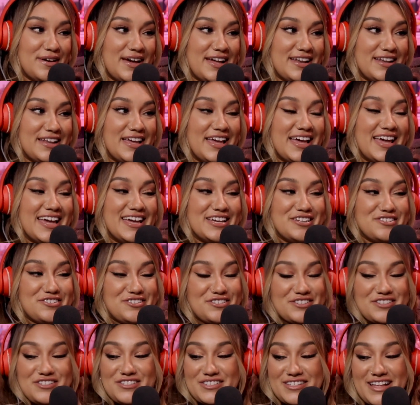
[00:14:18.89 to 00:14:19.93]
And
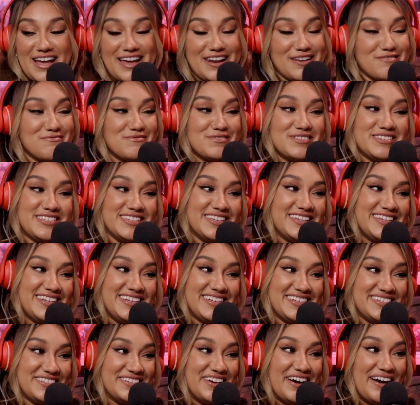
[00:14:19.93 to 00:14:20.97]
she's not a
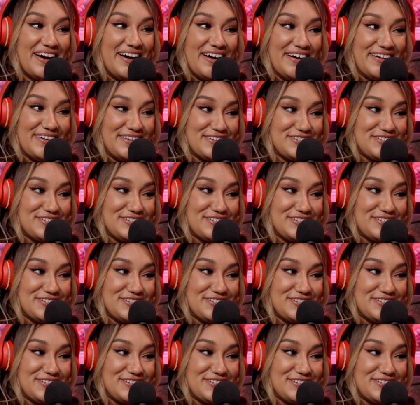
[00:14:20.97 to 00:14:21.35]
resilient dog.